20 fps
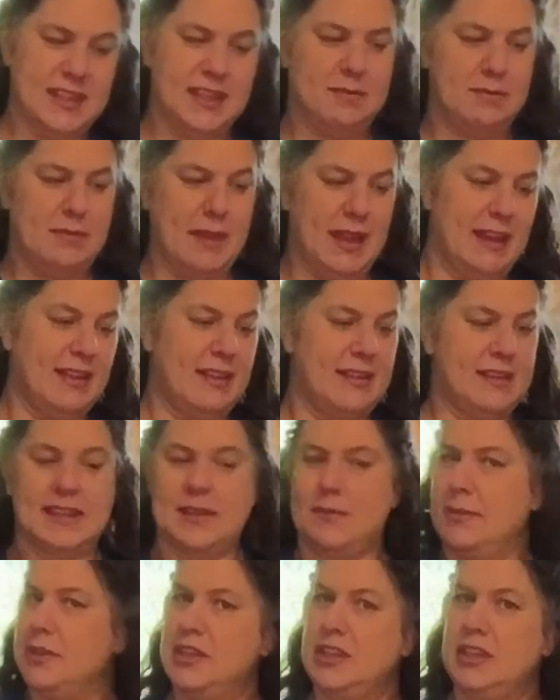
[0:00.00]
in making this
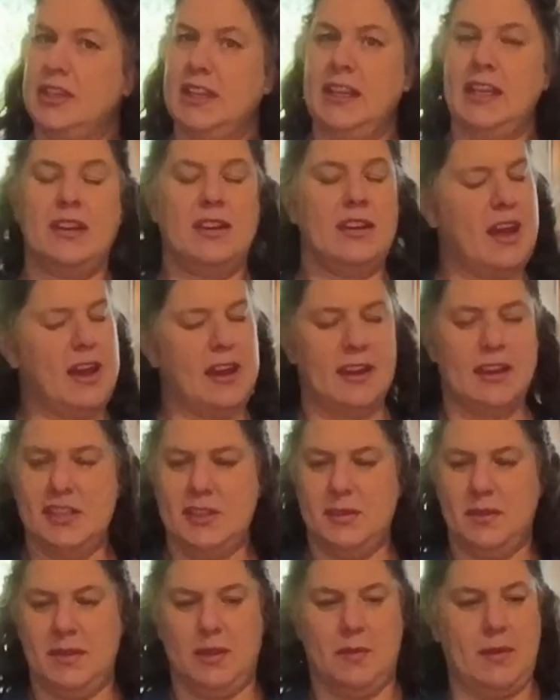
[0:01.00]
commercially, you're not going to
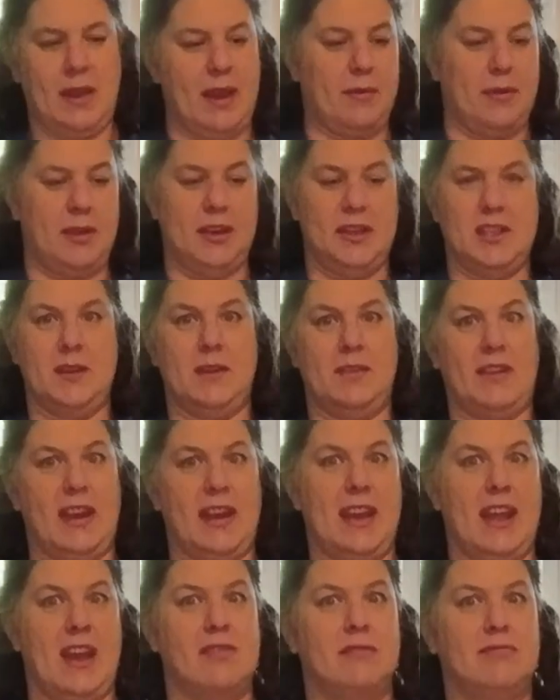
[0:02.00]
do it the way I'm going to do it right
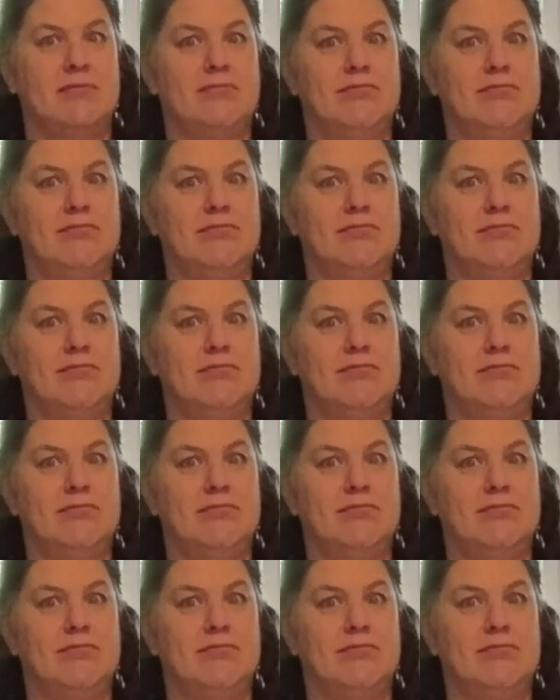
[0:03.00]
now.